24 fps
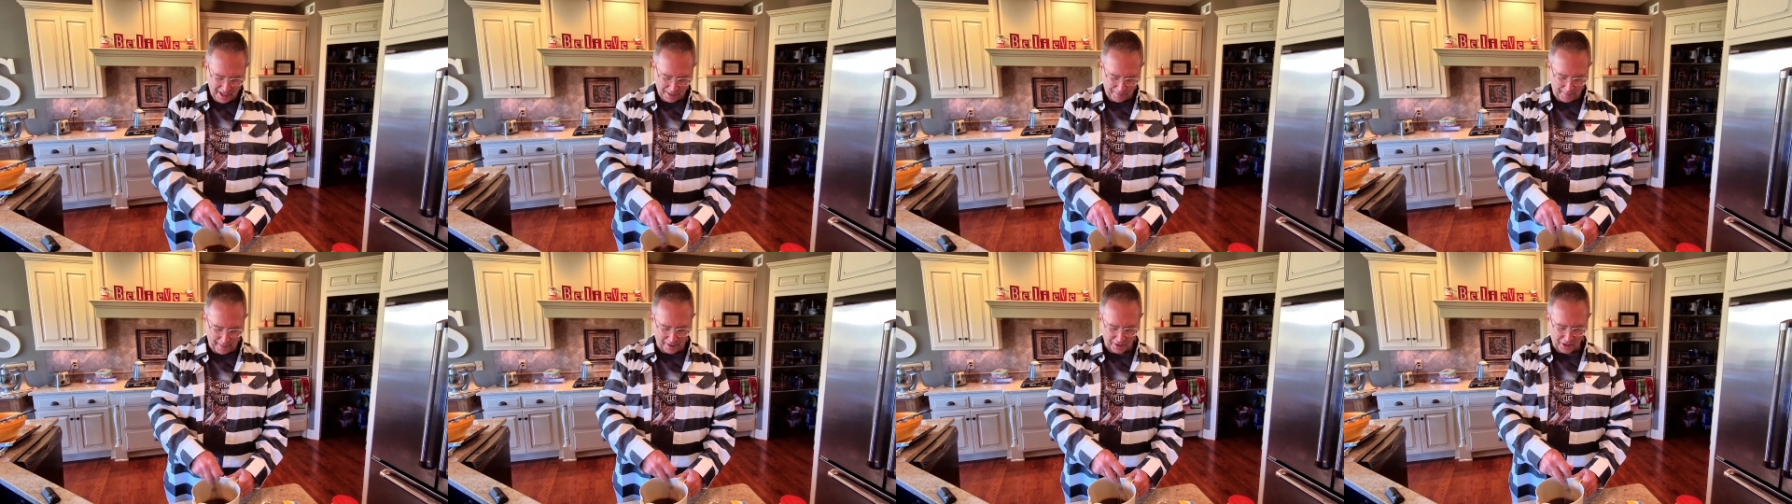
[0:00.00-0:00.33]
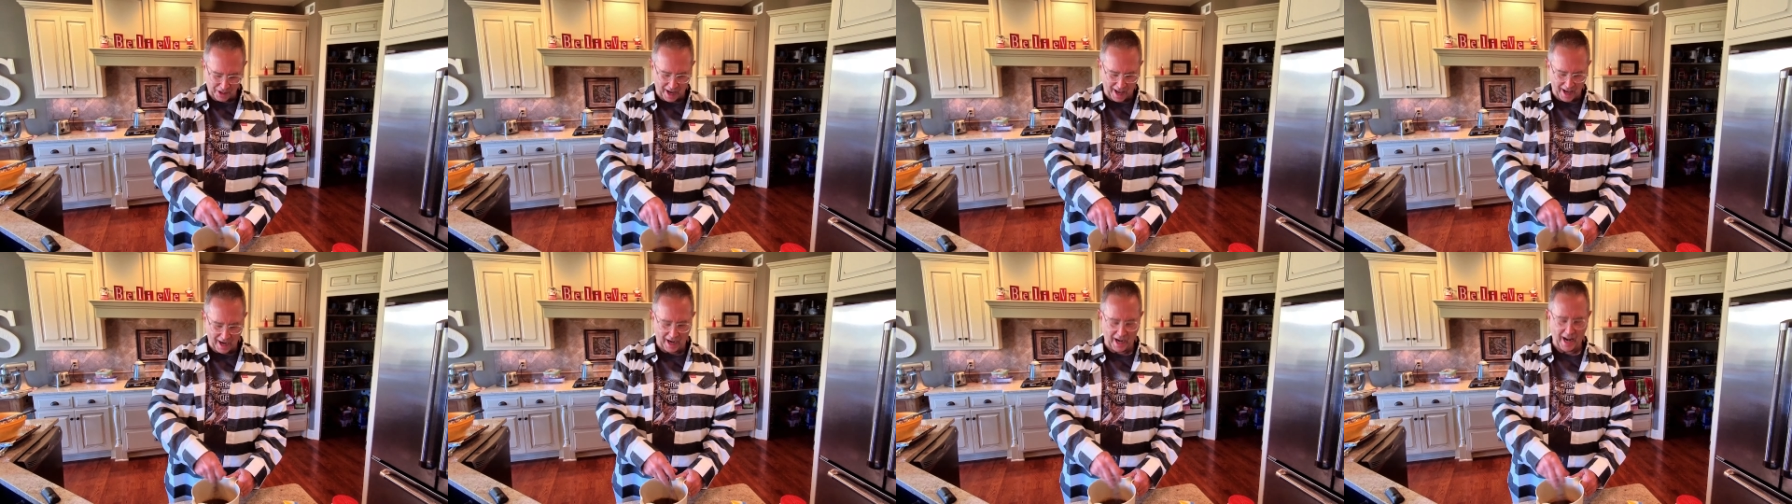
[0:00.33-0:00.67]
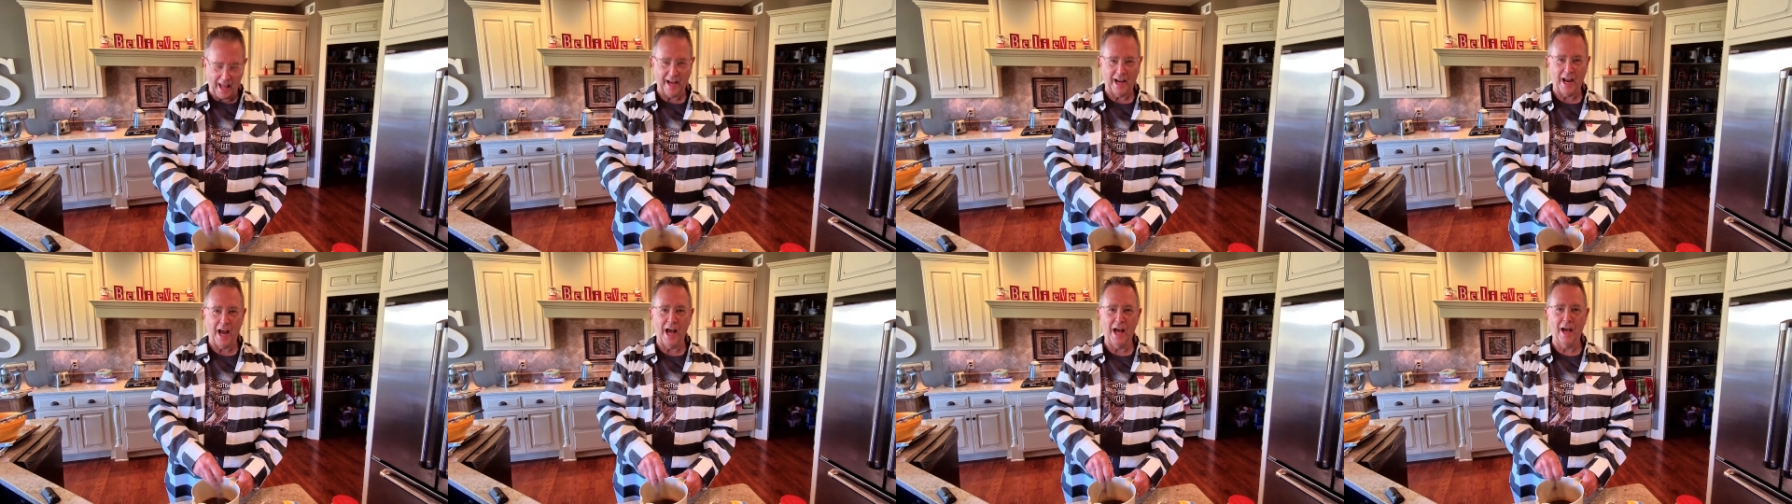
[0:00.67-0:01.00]
It smells kind of
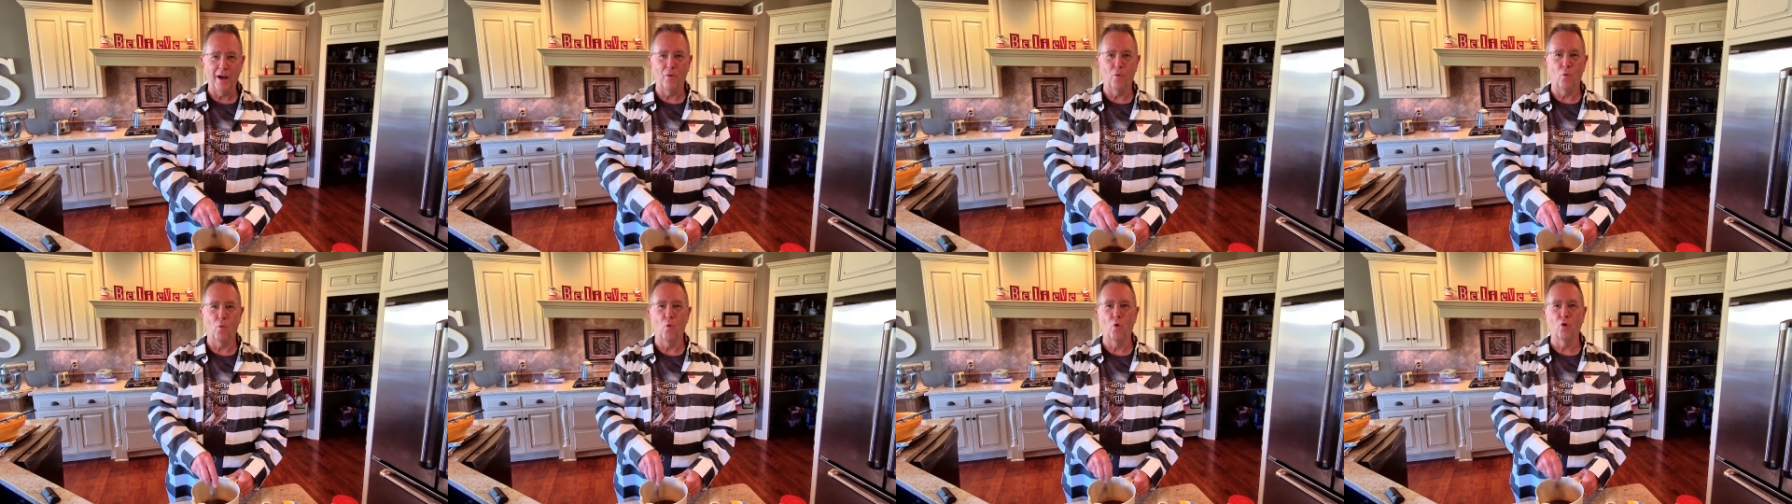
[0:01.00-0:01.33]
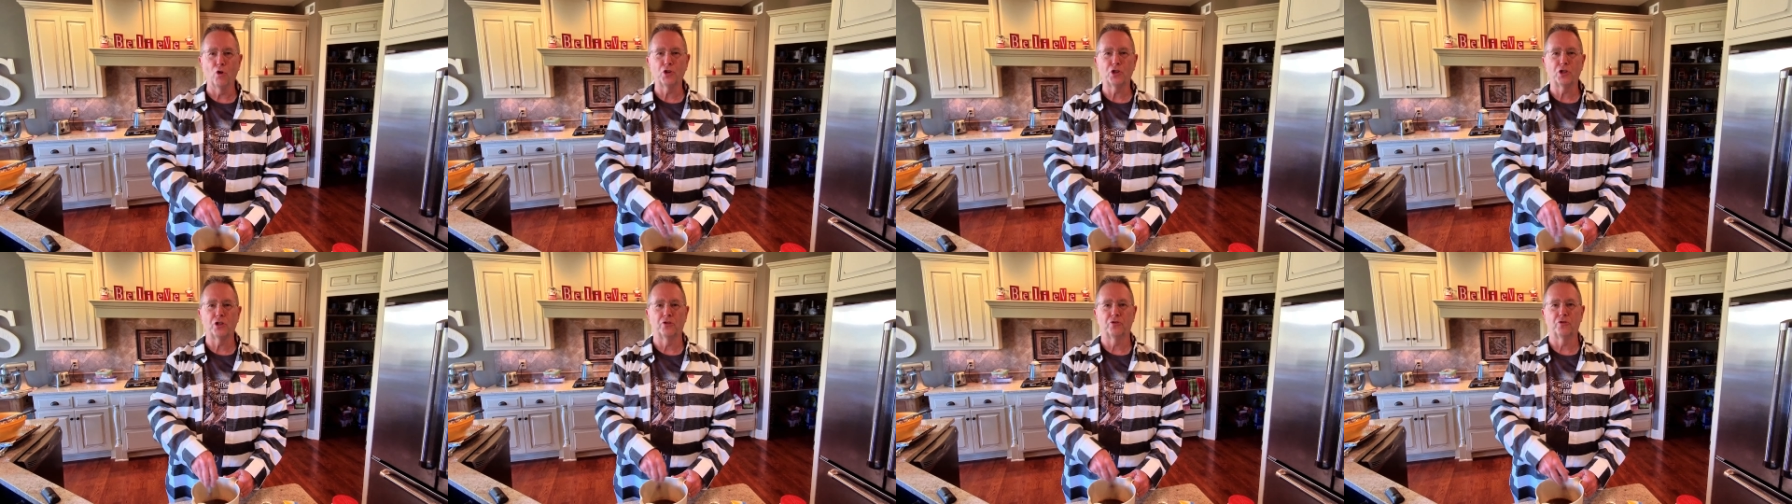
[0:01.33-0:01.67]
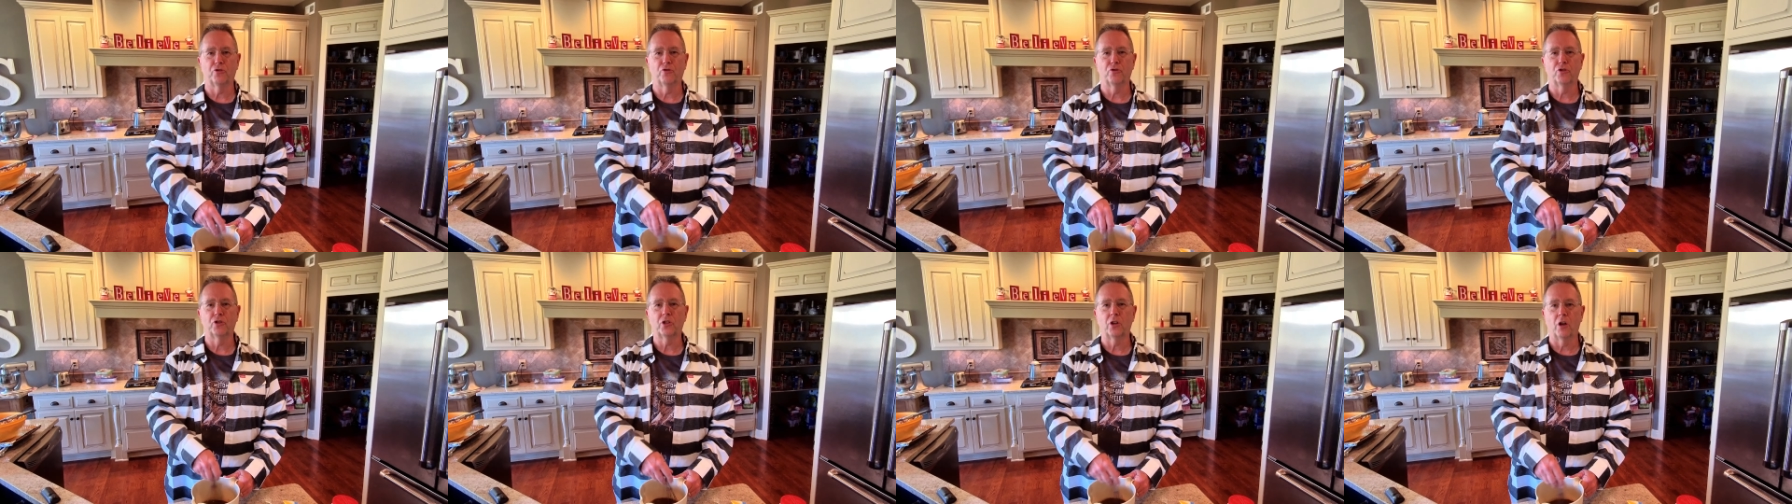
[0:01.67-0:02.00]
like hot
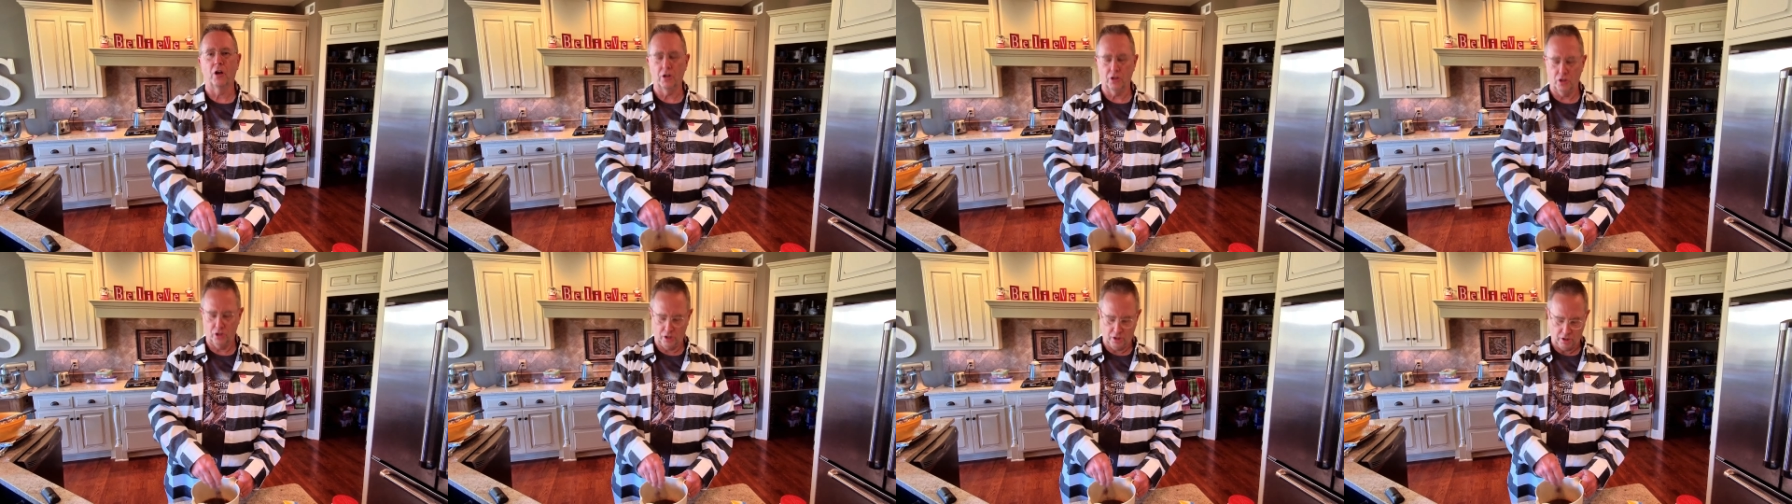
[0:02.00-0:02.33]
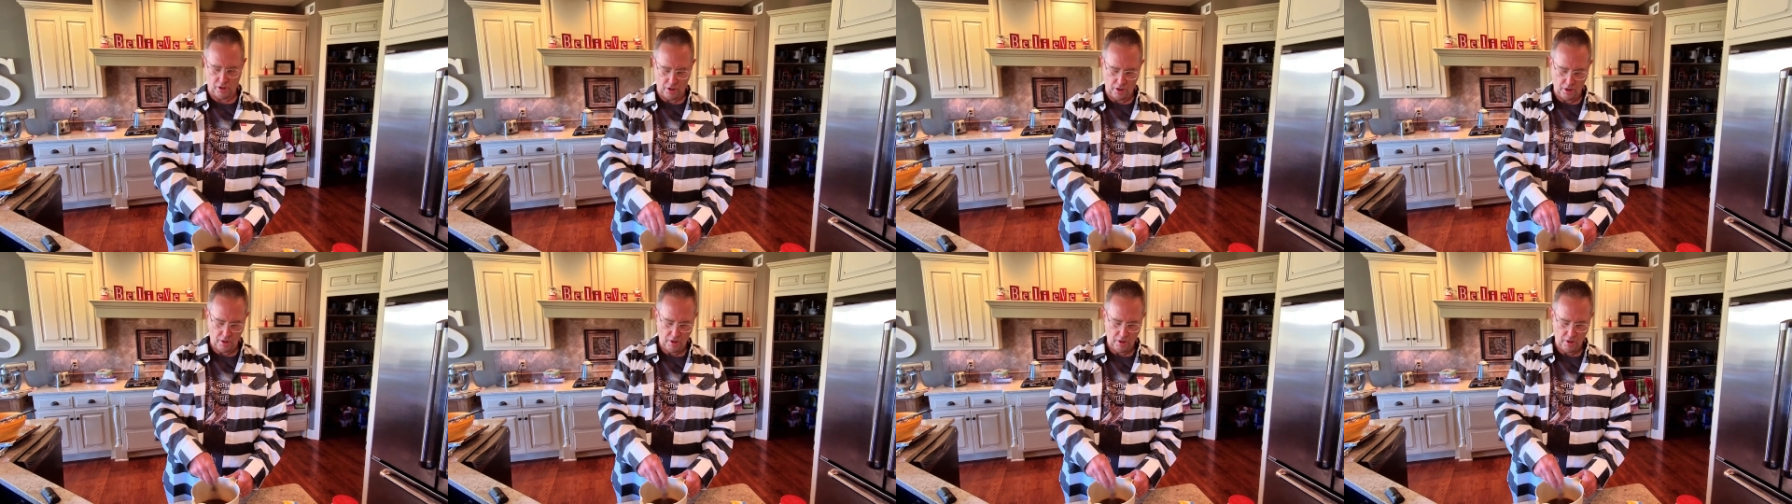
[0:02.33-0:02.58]
Worcestershire sauce